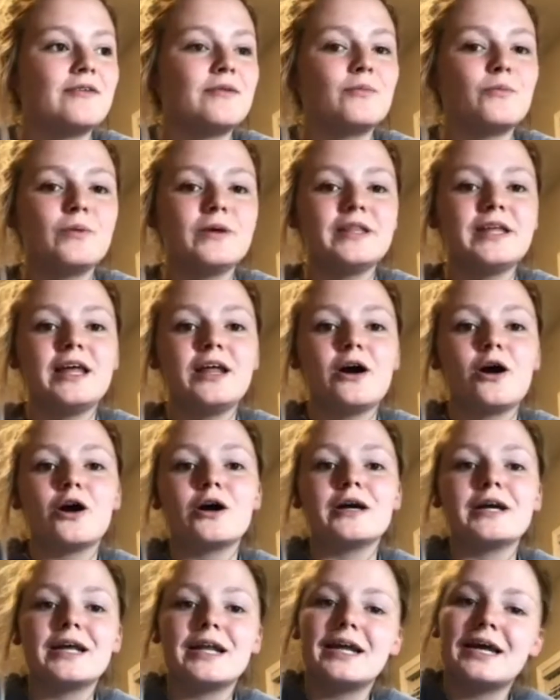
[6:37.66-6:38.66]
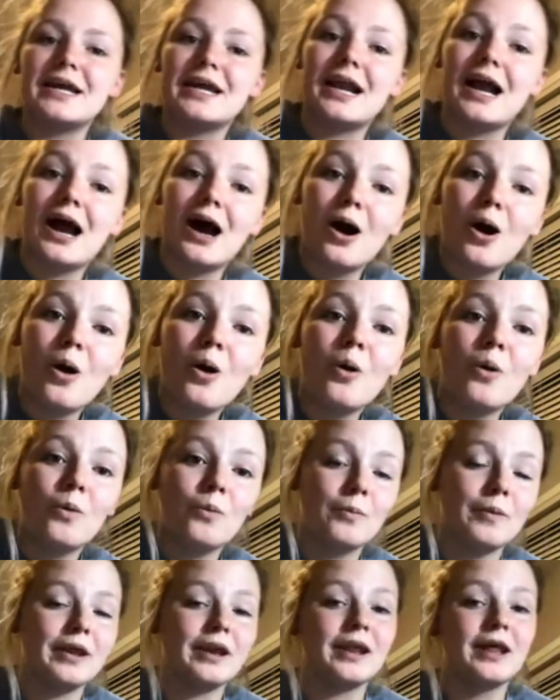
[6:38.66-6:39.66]
when they aren't getting it at
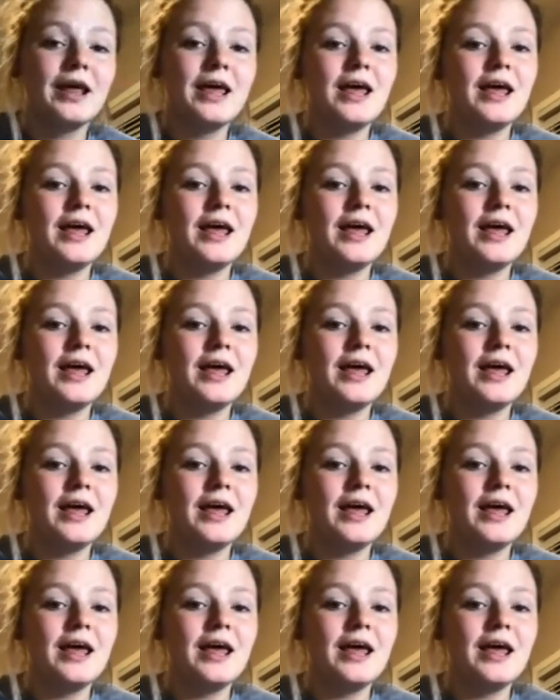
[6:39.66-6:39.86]
home, and